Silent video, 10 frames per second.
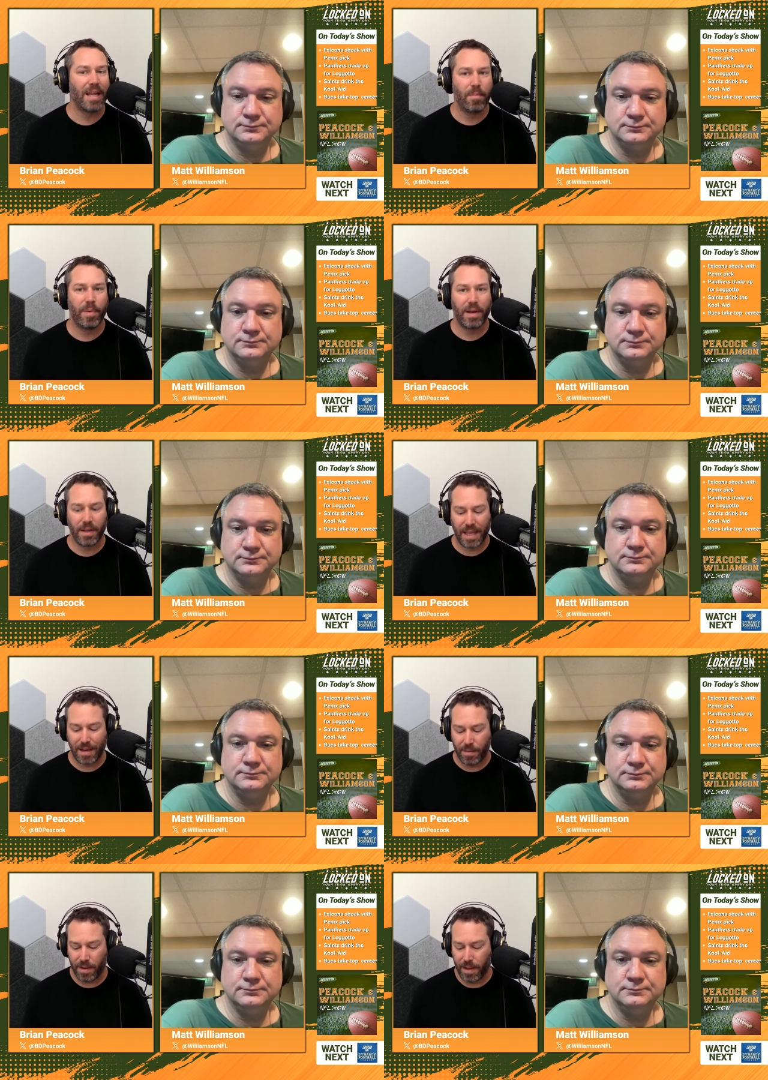Speaker 1: but again,
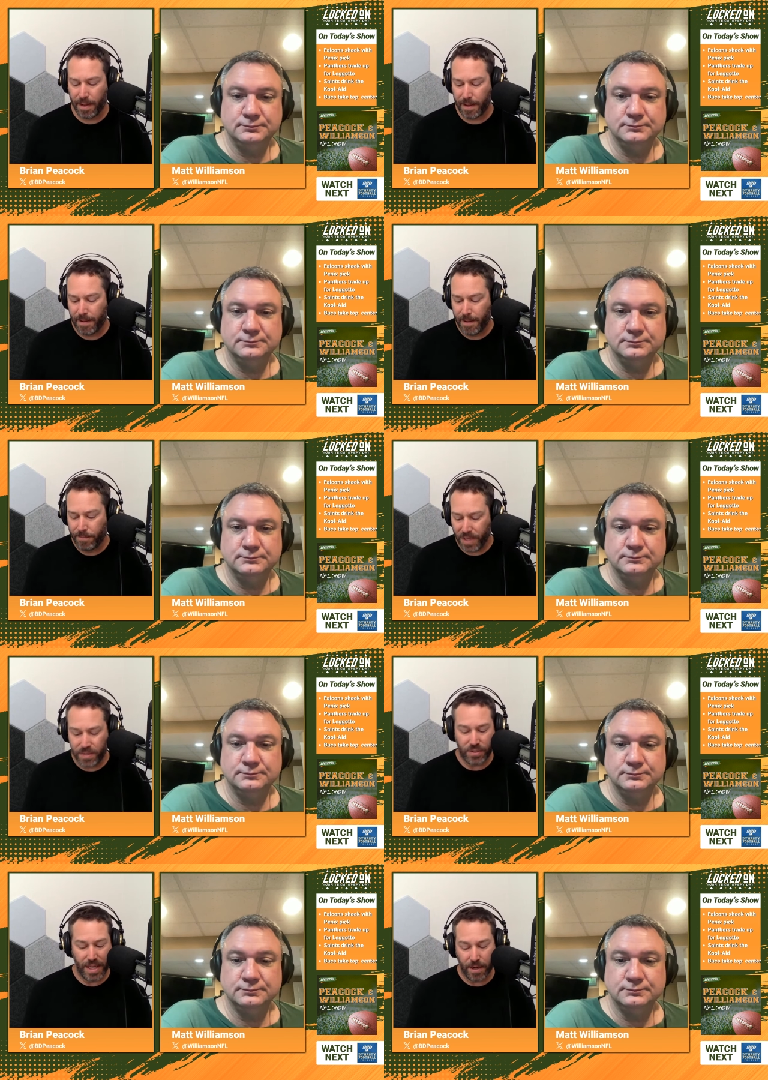uh, he's a
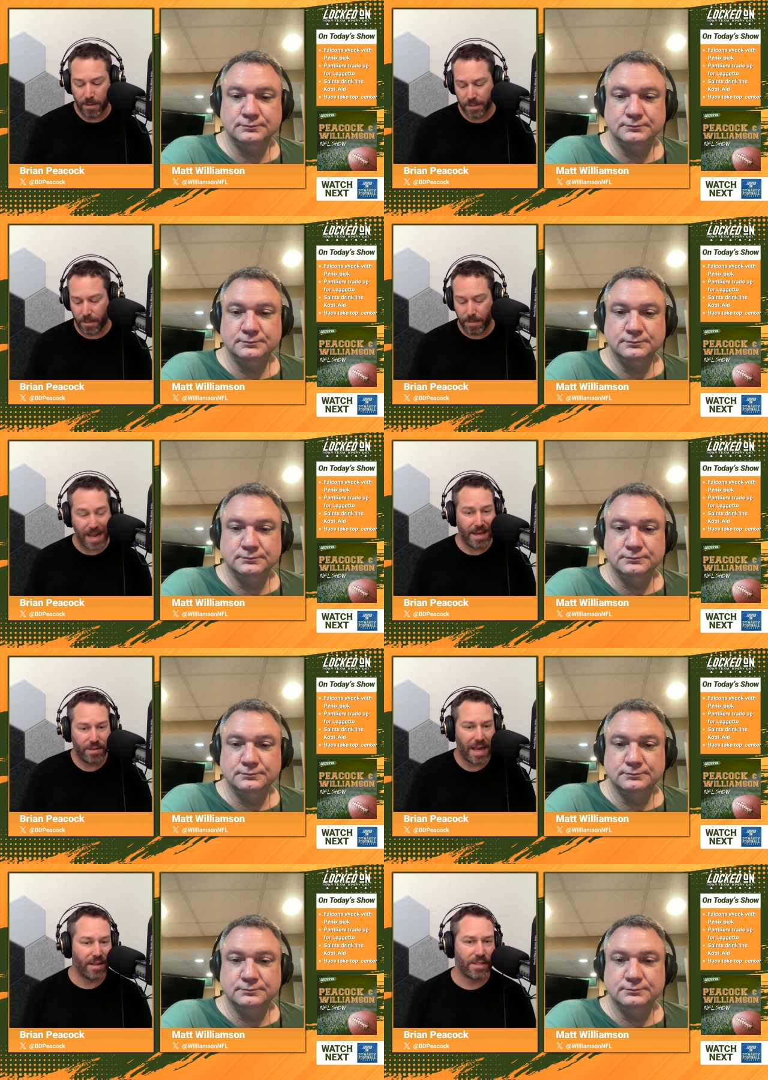center. So I had I
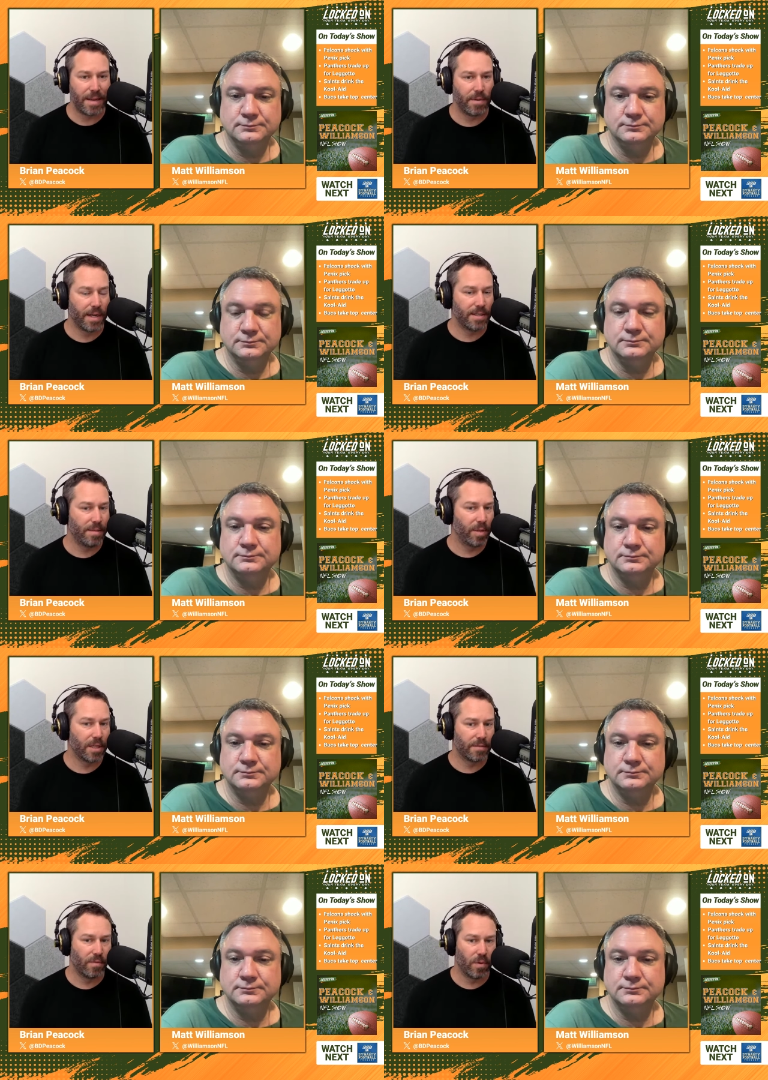had the same grade C plus
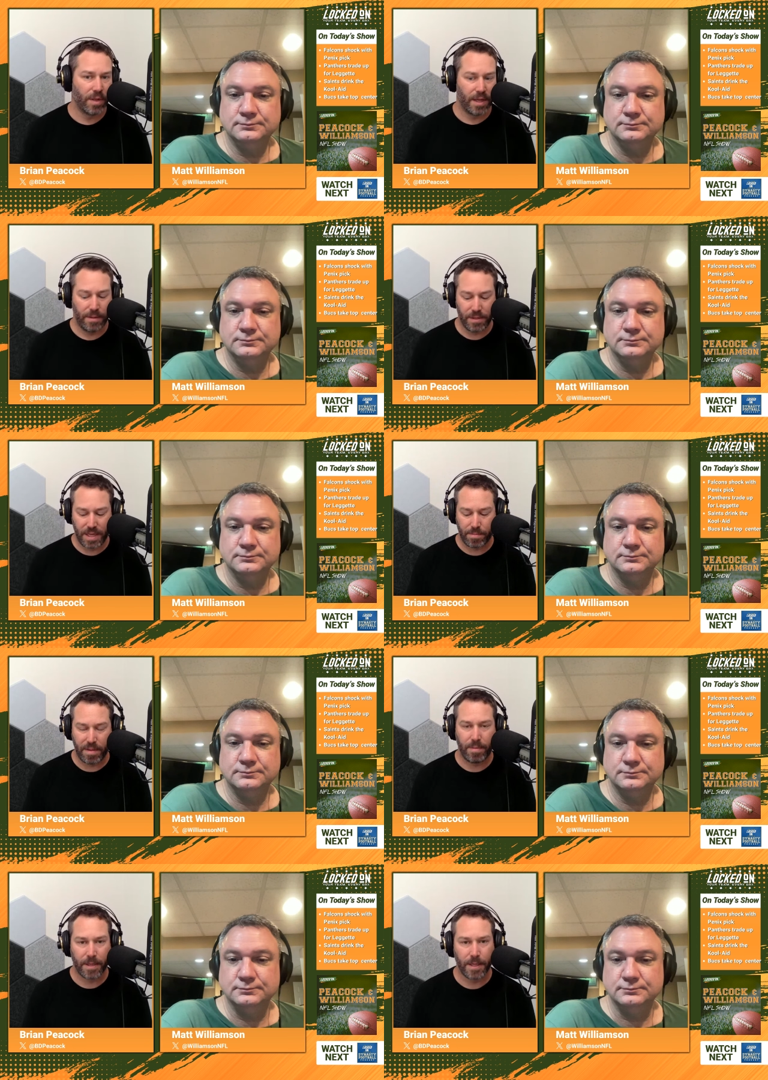for the the Tampa Bay
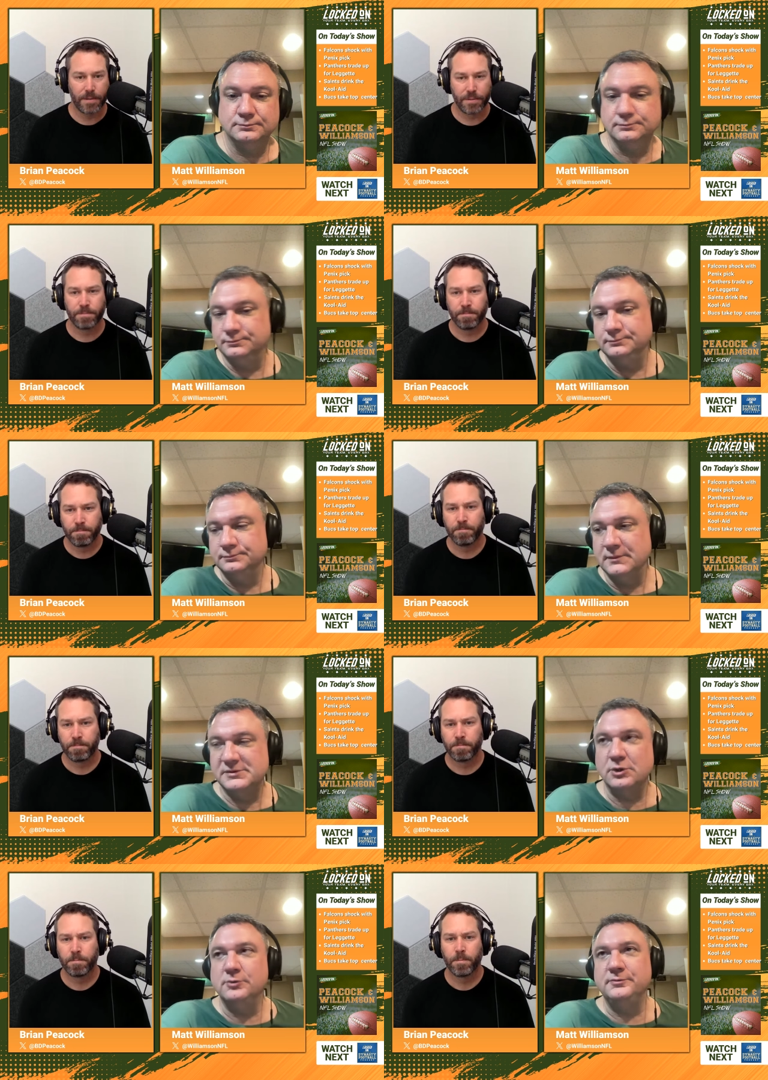Buccaneers. Mm-hmm.
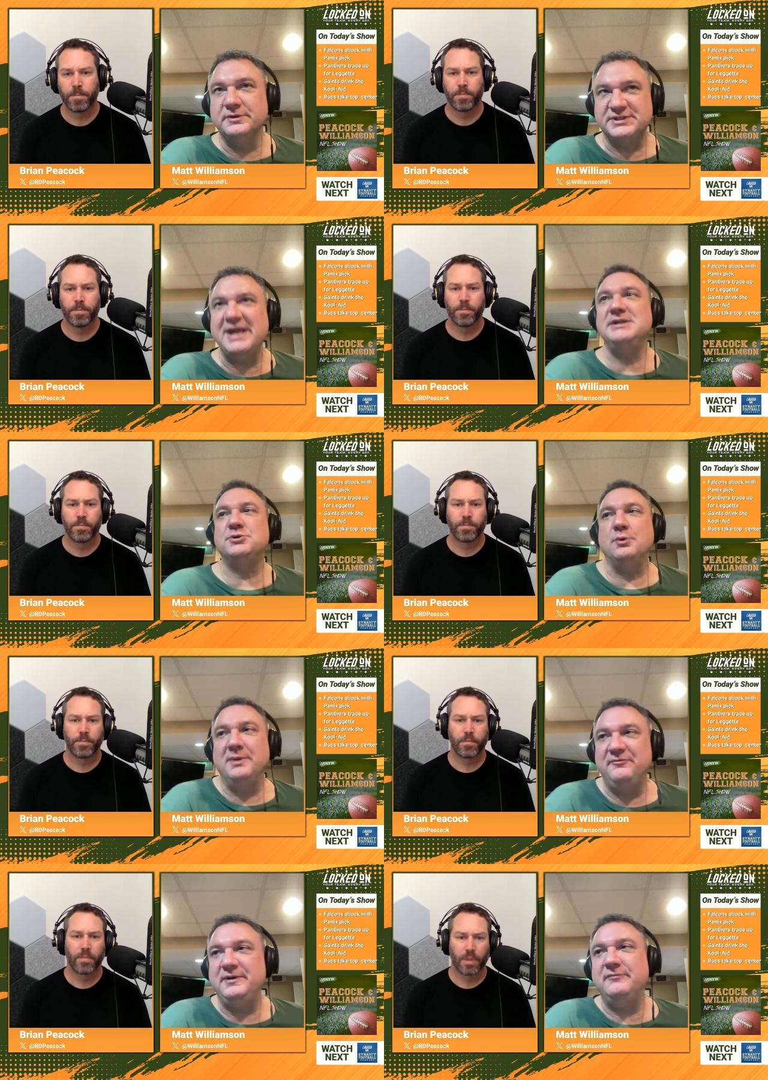
Speaker 2: So the Saints were my
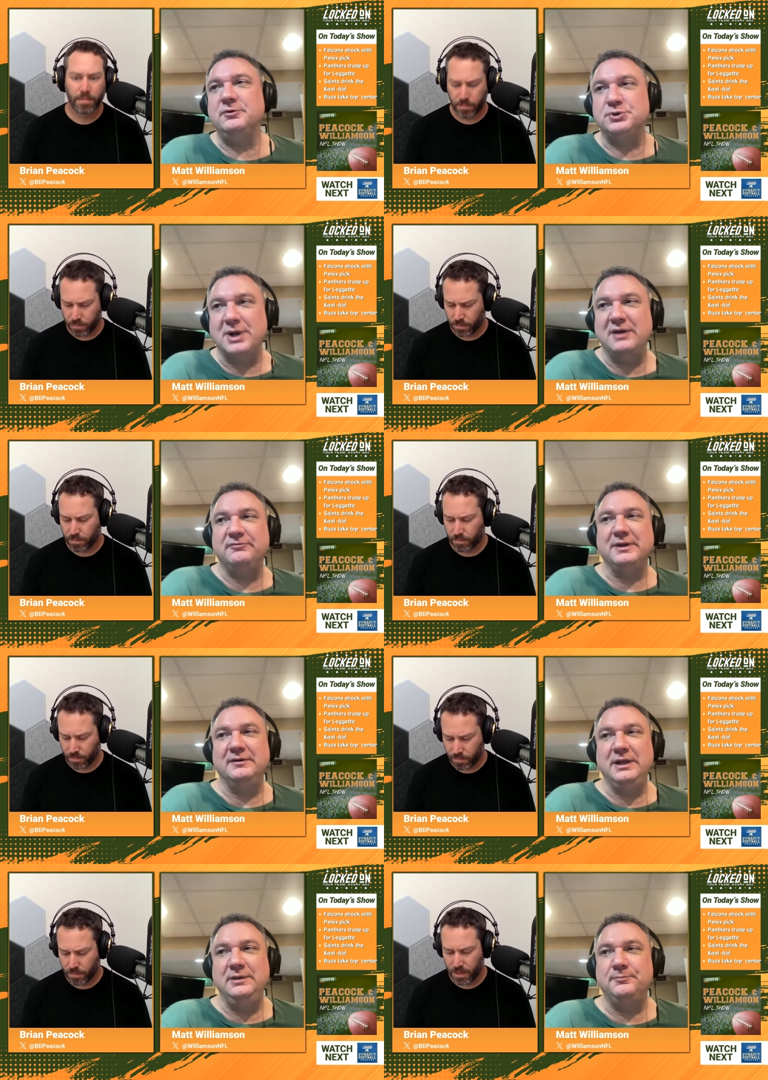favorite draft uh,
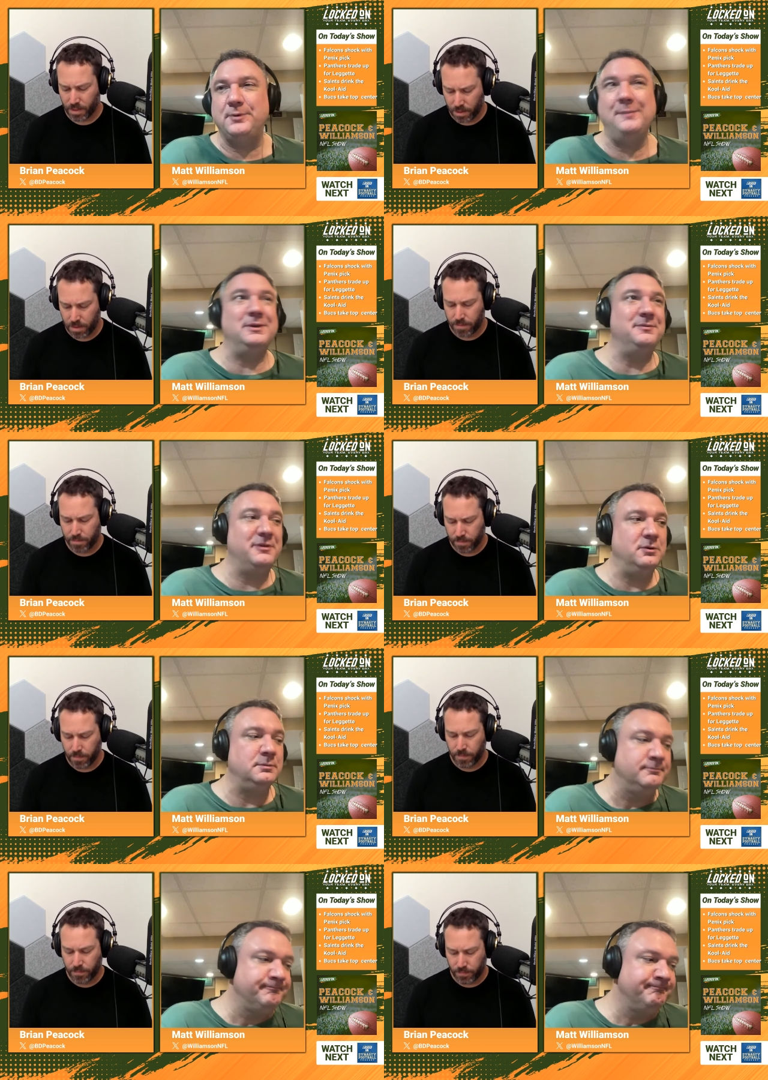in probably the
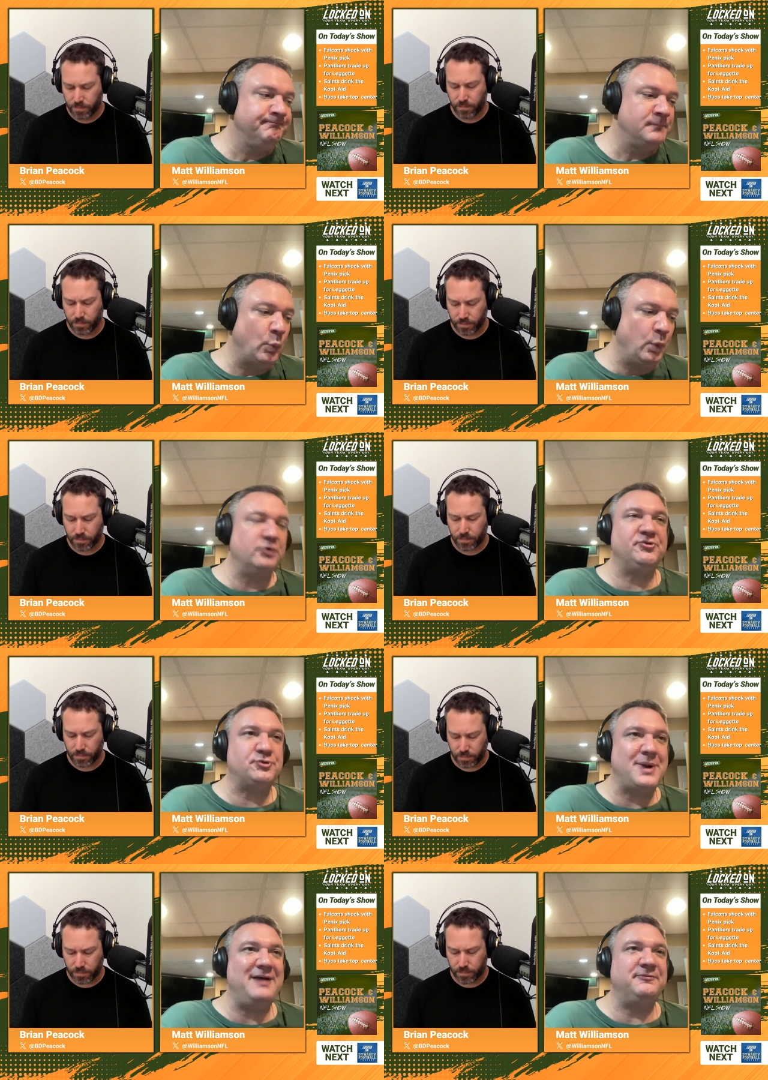worst
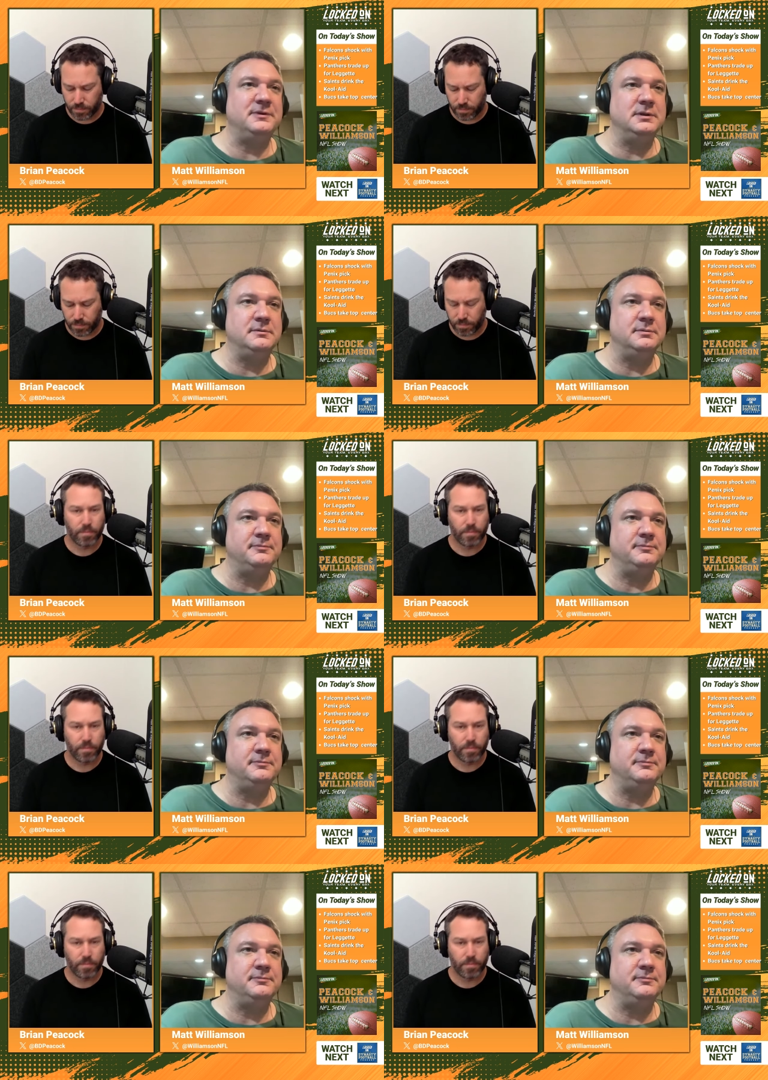drafted